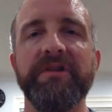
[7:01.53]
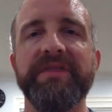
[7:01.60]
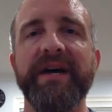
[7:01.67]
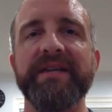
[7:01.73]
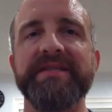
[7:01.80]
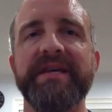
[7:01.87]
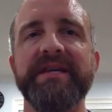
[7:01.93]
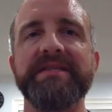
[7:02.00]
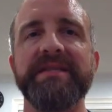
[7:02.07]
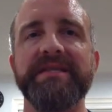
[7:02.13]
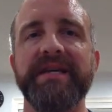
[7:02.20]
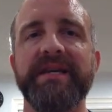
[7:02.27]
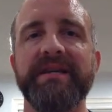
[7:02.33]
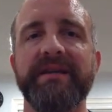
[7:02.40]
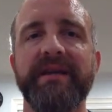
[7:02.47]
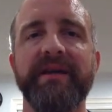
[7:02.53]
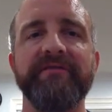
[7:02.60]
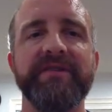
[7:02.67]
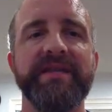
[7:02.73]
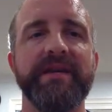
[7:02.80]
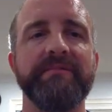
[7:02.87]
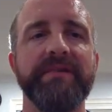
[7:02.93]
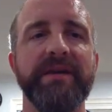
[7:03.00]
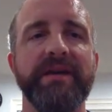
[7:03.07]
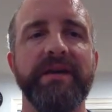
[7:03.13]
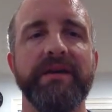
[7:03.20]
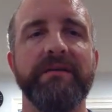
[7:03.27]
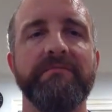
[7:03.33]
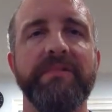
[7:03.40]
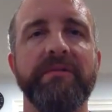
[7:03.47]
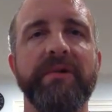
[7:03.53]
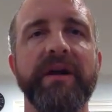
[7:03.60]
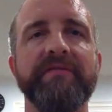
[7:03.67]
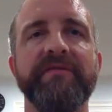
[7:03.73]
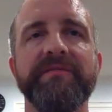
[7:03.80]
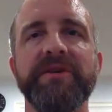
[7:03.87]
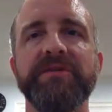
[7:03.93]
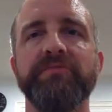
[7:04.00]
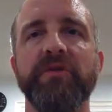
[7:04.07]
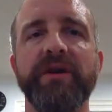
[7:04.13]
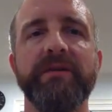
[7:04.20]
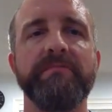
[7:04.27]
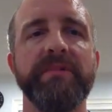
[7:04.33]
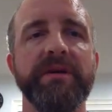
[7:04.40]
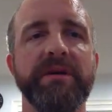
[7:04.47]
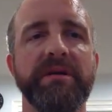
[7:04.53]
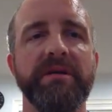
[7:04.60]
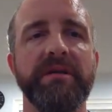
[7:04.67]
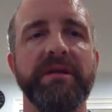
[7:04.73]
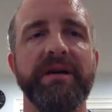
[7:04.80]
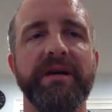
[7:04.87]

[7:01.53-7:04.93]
that says is then everything we write from this point will,